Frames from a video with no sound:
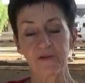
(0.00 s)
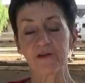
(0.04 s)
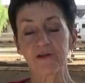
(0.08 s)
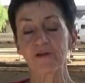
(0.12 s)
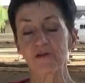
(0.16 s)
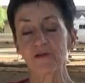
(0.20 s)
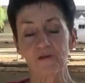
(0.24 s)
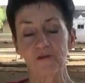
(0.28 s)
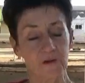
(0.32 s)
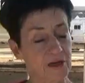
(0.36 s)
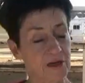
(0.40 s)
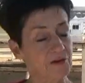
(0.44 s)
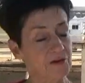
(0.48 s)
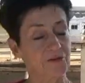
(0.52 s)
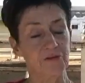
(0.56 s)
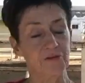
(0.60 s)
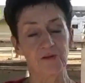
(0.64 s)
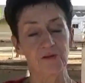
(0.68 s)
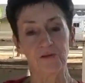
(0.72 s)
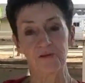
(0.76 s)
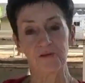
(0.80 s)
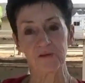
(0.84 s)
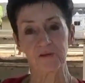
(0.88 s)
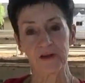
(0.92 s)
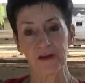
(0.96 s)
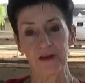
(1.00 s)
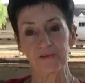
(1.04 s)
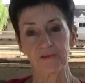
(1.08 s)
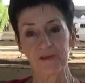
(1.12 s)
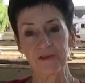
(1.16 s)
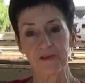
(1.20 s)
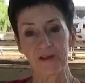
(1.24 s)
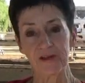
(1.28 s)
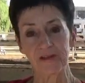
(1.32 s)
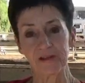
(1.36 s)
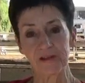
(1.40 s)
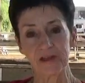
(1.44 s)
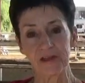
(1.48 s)
We are grateful for
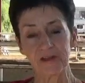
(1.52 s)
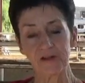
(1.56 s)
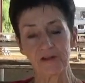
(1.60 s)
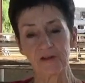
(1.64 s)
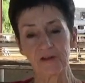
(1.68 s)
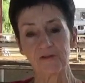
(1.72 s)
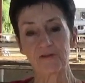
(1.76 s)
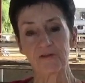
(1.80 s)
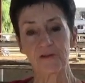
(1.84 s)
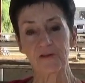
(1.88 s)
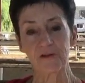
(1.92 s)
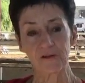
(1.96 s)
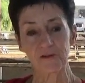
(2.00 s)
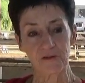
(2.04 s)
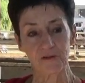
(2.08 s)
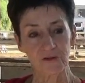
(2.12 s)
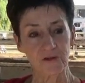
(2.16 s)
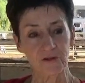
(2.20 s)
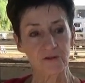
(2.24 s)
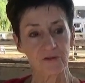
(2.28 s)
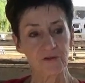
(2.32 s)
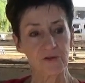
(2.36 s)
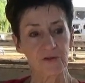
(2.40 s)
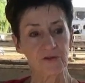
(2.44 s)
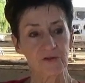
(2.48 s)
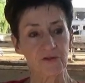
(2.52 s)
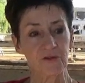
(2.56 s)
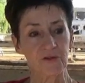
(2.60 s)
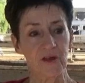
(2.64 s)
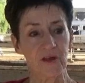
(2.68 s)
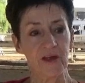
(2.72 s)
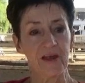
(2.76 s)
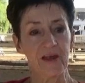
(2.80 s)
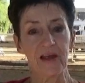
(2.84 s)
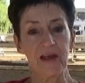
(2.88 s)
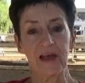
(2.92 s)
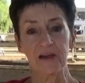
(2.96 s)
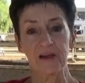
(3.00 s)
everything they did for their service
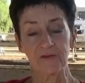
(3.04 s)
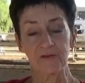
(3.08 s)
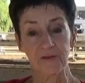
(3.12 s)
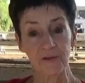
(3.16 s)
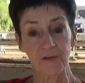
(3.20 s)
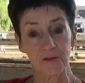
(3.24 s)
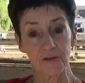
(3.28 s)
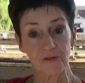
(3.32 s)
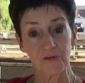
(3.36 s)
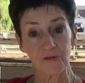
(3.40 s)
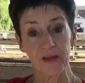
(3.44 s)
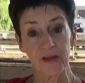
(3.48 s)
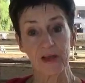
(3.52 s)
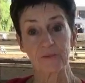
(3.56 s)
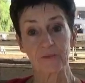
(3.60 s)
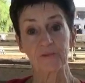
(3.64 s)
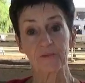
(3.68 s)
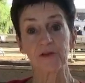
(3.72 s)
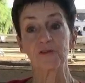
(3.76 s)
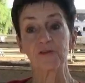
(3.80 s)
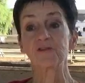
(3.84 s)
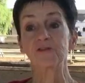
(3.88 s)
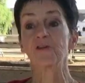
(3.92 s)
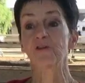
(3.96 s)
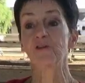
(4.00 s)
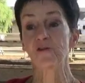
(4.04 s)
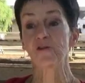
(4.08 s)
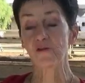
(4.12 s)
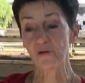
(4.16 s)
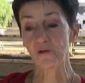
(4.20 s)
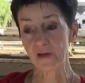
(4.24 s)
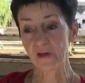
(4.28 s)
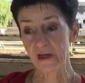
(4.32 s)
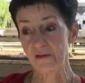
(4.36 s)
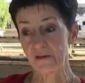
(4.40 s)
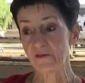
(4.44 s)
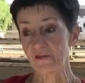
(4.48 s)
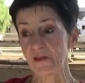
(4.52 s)
and for their families
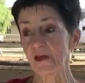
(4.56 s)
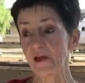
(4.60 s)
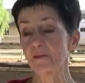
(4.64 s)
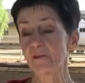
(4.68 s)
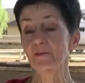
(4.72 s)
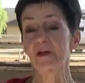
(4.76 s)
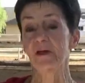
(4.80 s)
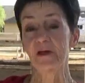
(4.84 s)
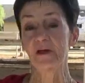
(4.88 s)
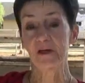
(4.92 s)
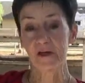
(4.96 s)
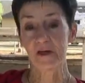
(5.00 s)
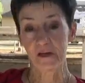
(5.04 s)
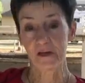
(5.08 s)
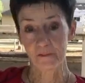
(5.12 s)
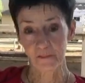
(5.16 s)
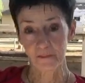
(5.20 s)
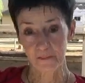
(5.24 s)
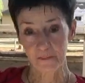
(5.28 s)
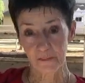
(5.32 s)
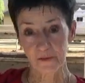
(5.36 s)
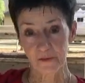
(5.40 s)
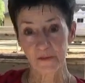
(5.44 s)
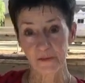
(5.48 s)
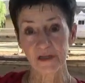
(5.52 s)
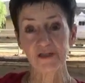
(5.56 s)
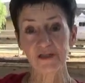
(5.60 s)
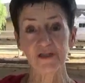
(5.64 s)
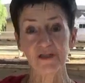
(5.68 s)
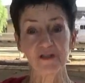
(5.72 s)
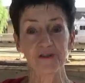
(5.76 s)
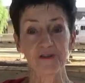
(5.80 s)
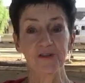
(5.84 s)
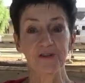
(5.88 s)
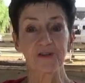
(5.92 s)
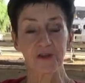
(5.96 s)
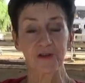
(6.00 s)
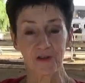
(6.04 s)
who gave them
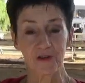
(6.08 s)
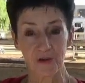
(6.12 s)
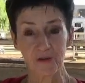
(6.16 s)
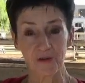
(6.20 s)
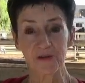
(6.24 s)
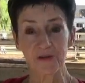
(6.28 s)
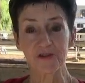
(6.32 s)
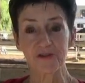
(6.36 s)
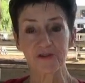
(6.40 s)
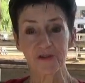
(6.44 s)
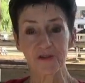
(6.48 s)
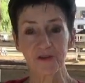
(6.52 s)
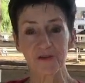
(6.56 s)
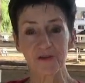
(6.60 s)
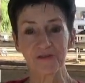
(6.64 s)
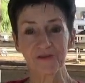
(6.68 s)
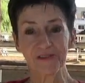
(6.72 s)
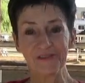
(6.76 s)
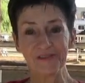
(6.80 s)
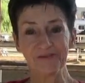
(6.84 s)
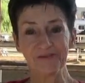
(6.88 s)
permission to go and serve.